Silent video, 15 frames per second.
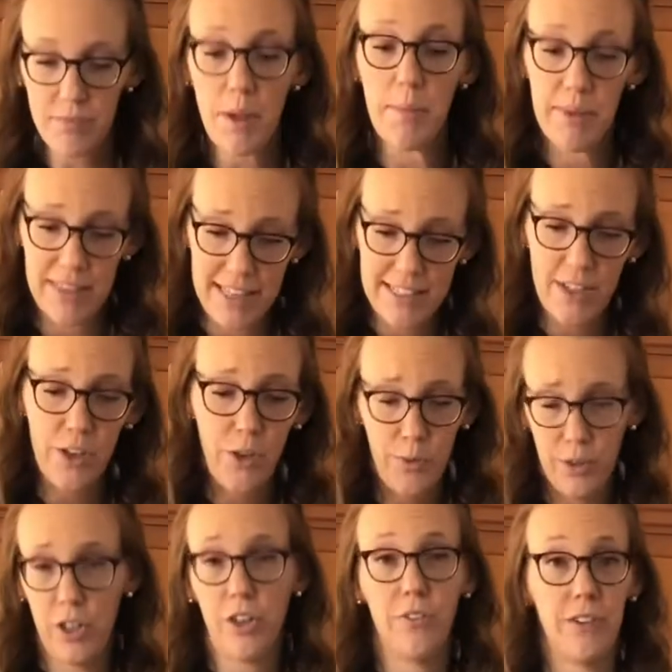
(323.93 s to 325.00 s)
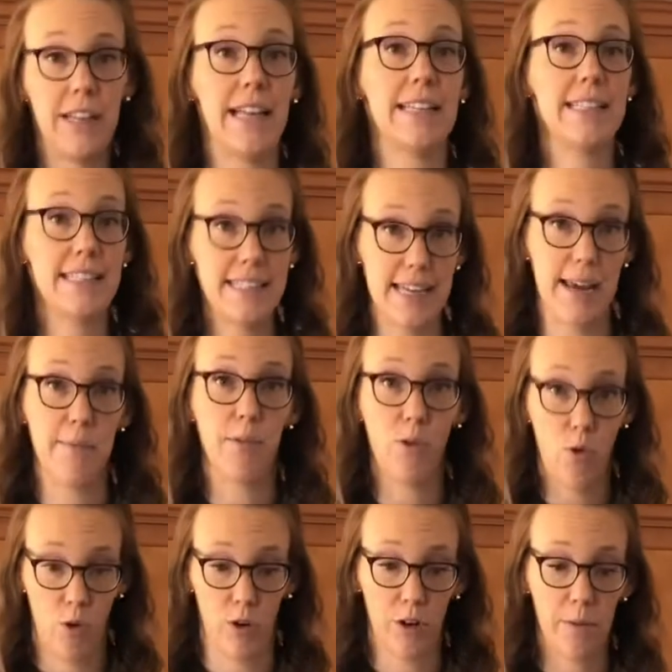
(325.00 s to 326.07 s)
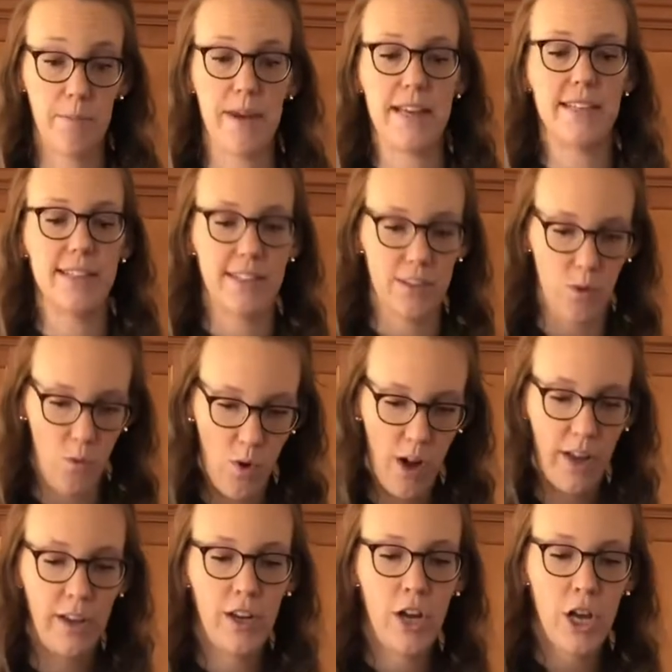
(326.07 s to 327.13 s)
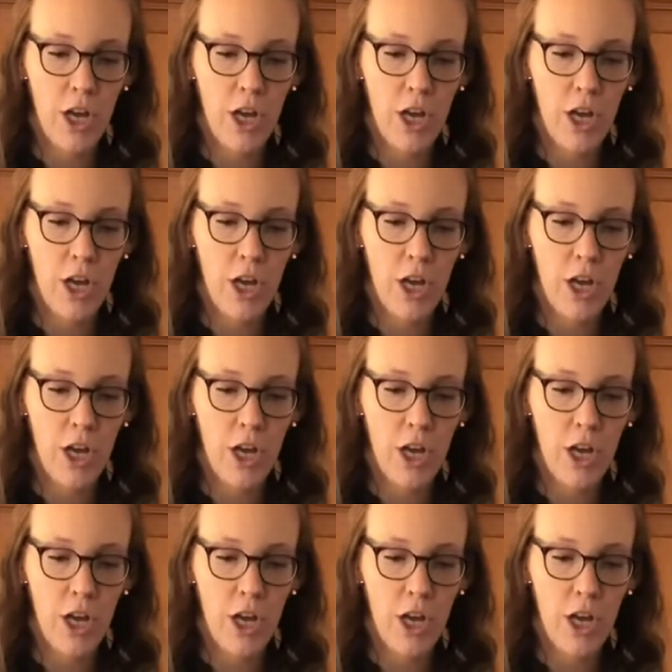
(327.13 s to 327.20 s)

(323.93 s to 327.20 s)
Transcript: But that's how you would look for that stable order piece, is the 1,